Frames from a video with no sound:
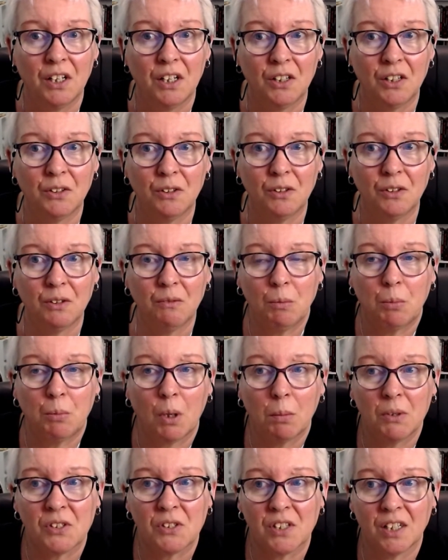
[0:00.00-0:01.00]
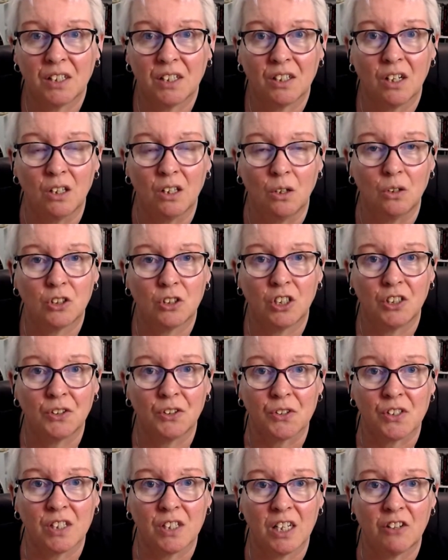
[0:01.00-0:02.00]
You probably said it a lot to
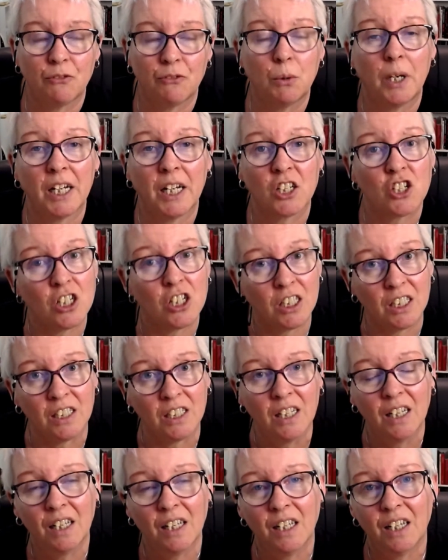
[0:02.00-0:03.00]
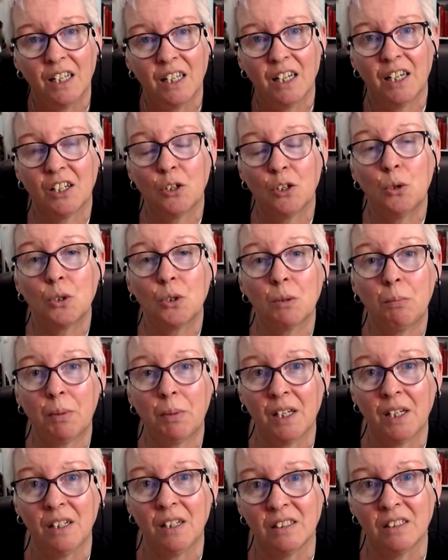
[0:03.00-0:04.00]
yourself. Well, actually, it could have
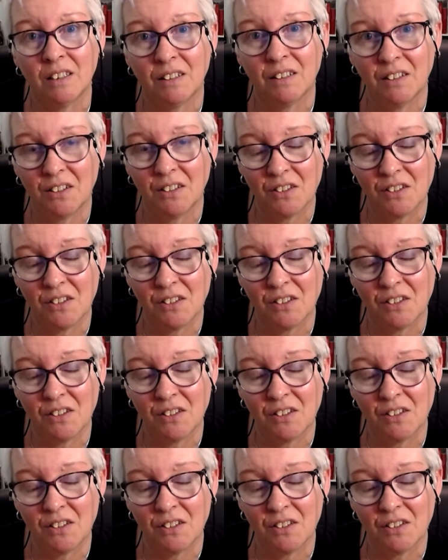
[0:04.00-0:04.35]
been.